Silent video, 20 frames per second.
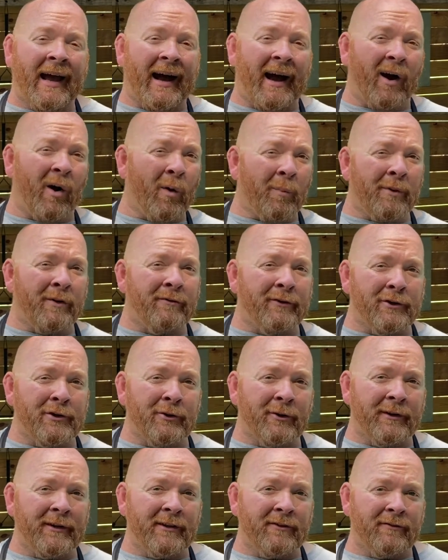I hope you've
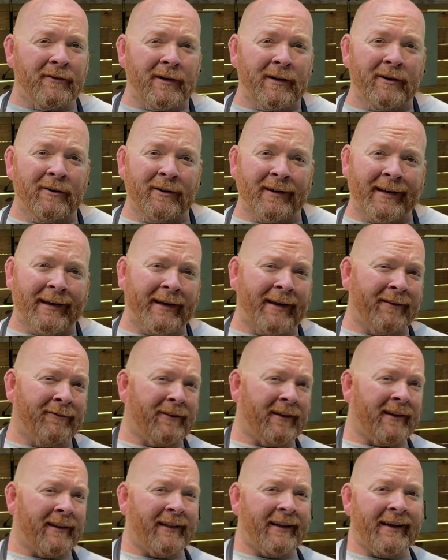enjoyed this video. Again,
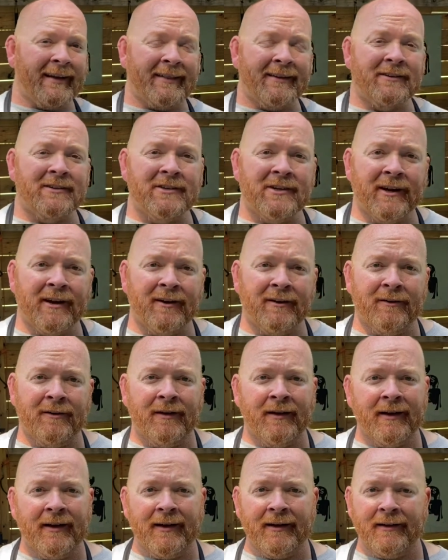if you like this
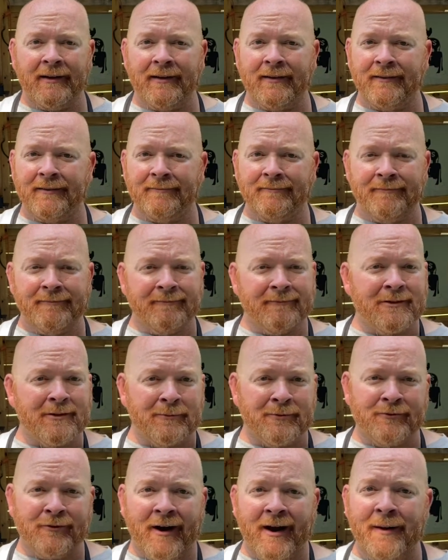channel,
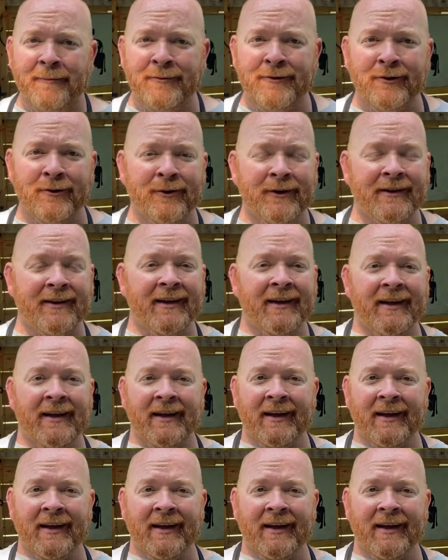subscribe to it.